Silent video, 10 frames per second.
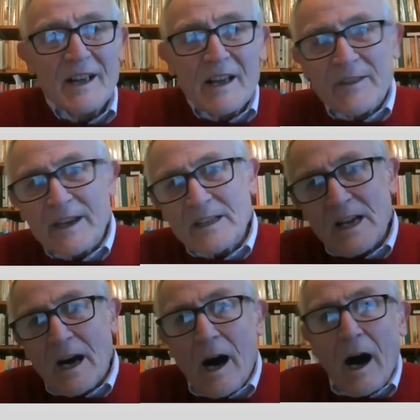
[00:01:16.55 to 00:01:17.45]
These
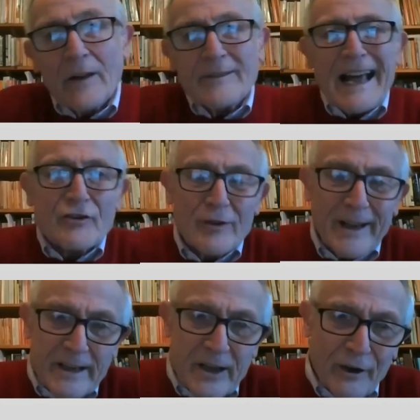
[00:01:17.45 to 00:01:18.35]
are naturally
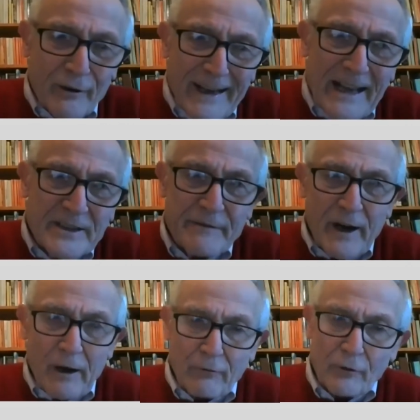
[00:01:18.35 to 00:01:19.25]
occurring
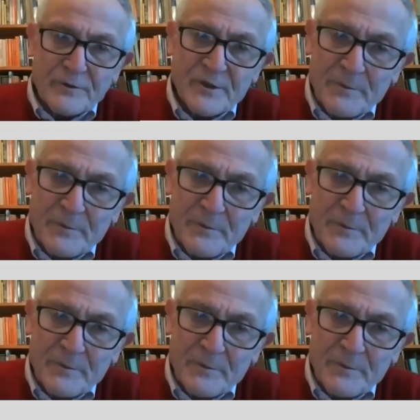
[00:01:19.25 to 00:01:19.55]
antivirals.